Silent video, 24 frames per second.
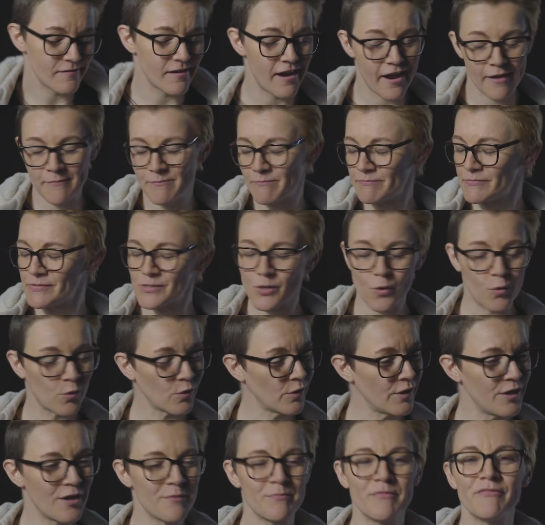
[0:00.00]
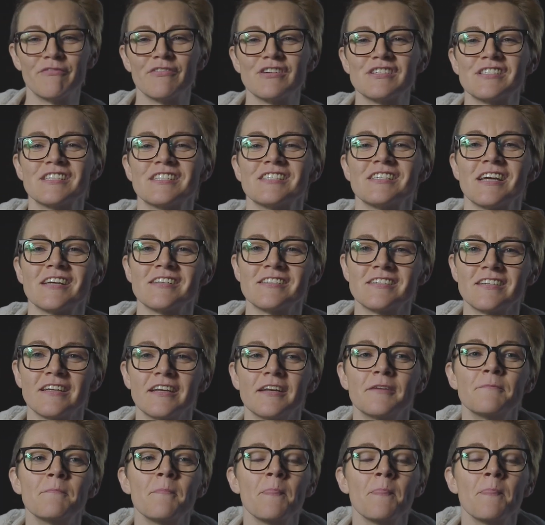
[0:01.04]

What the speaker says: I'm totally open for suggestion.